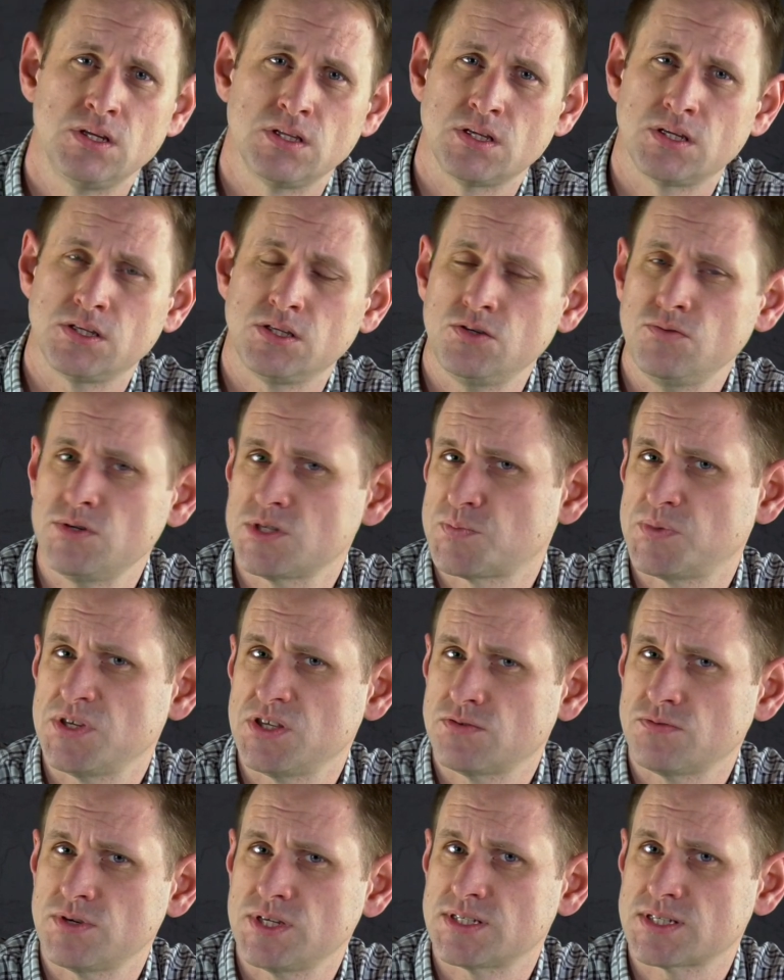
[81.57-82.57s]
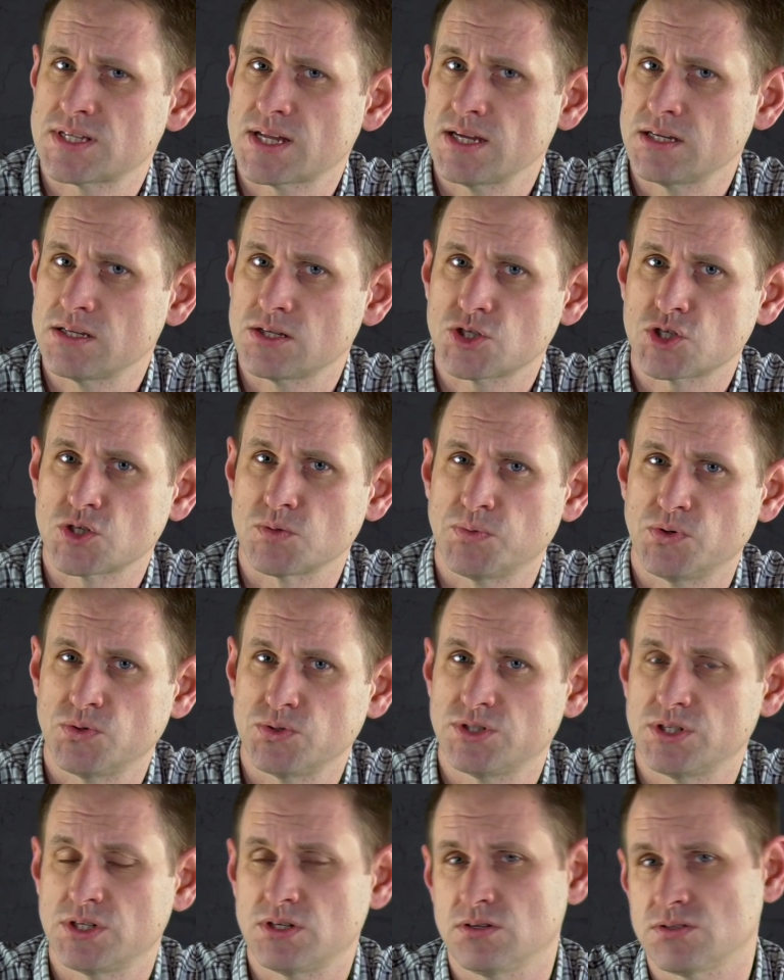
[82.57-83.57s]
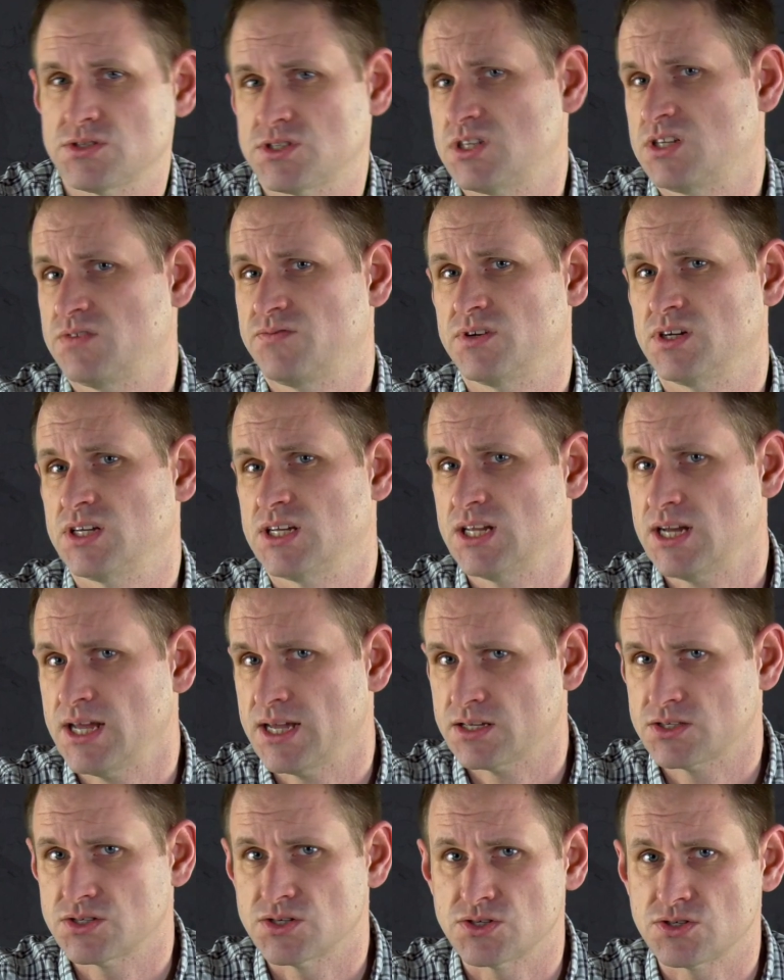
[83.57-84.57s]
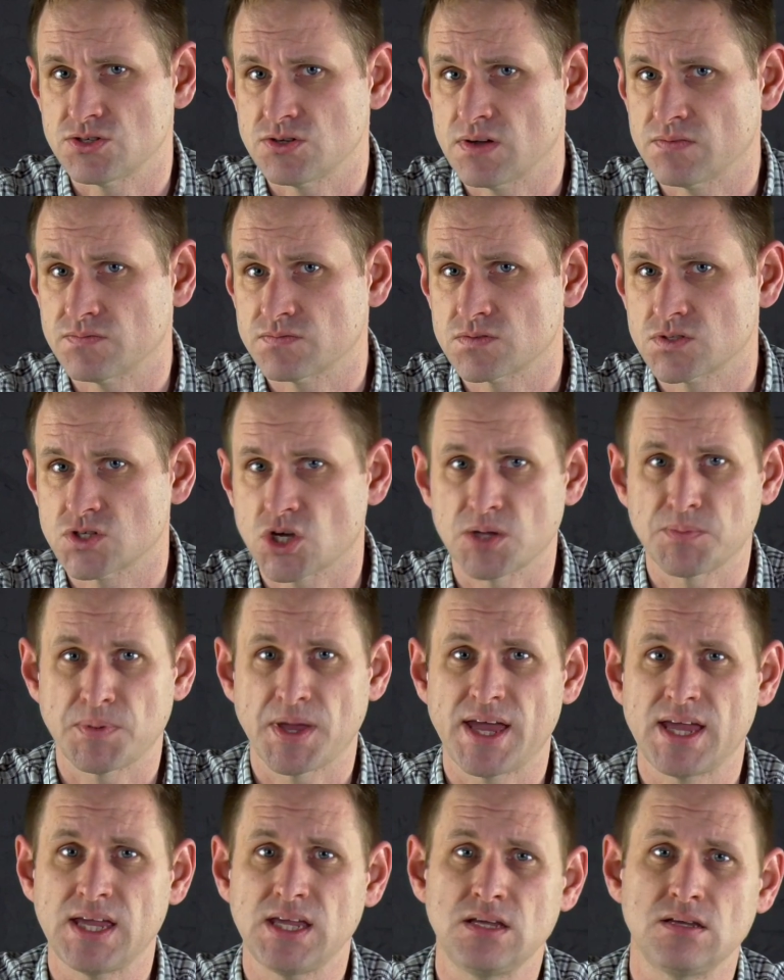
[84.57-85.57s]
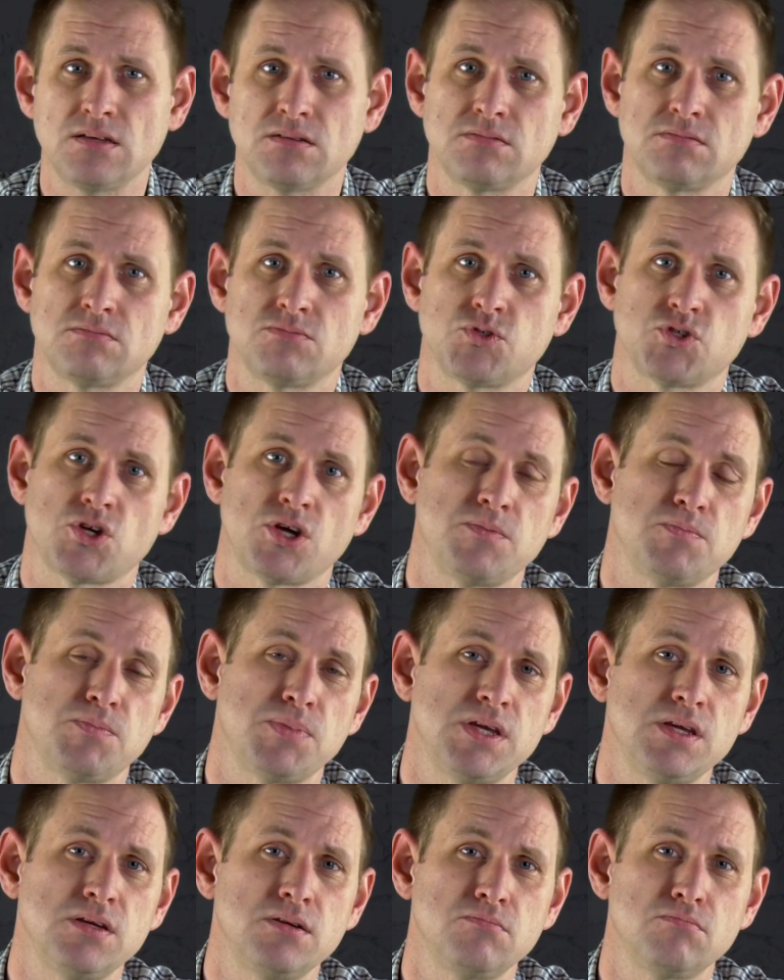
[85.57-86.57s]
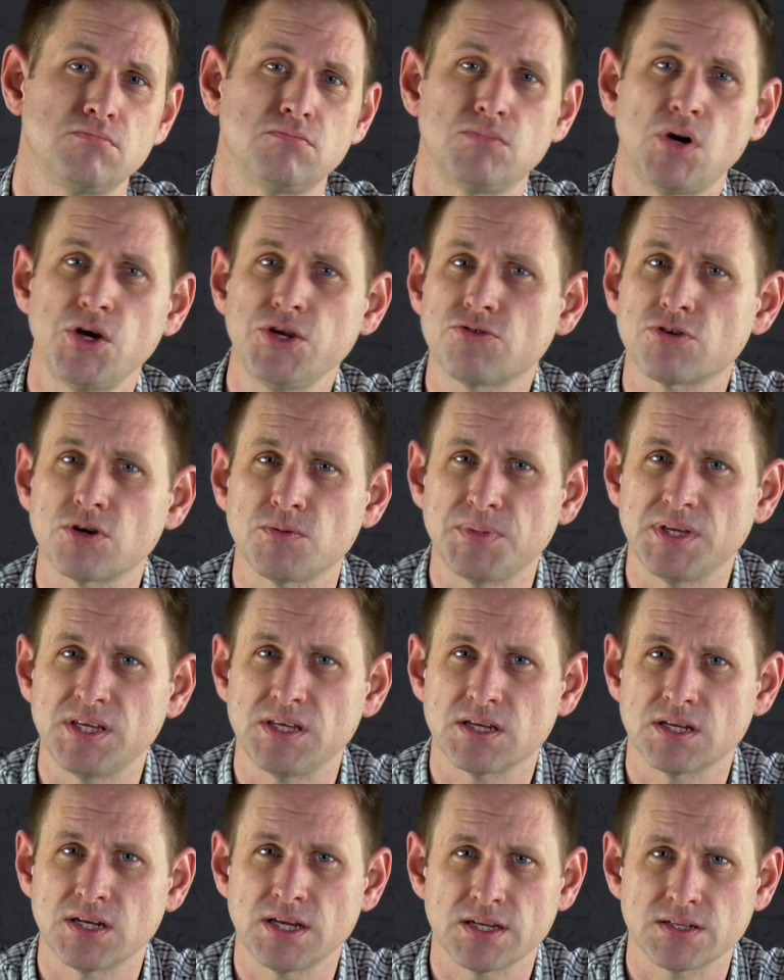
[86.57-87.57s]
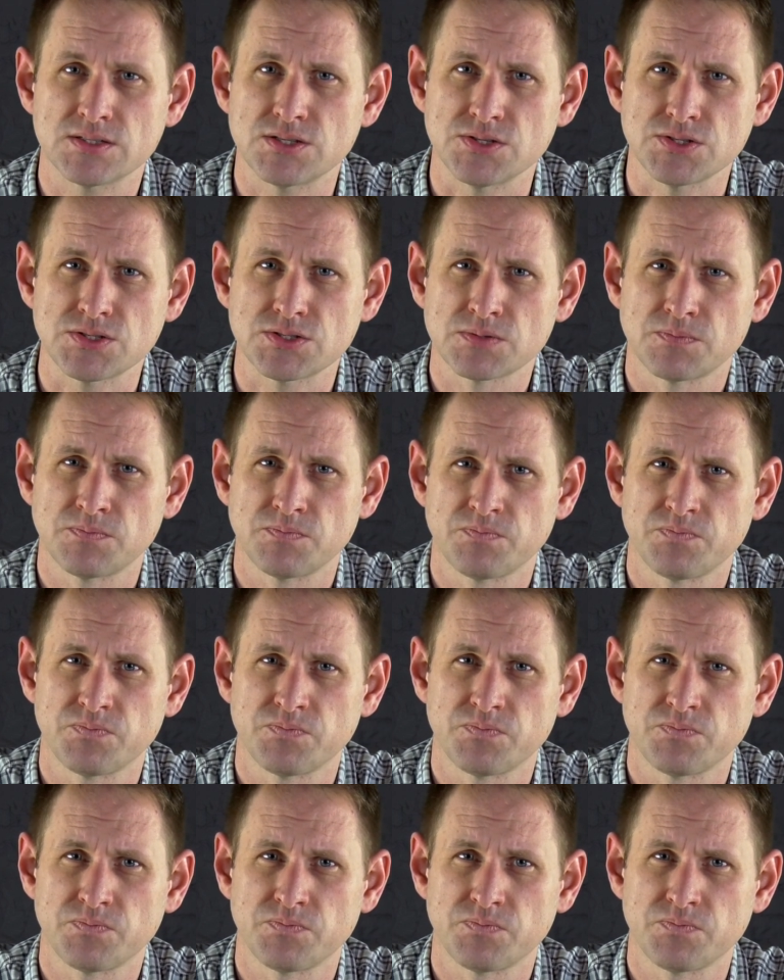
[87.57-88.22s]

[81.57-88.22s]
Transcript: Now, USB 3 standard supported lots of different connectors. You have Type A, Type B, and Micro B connectors.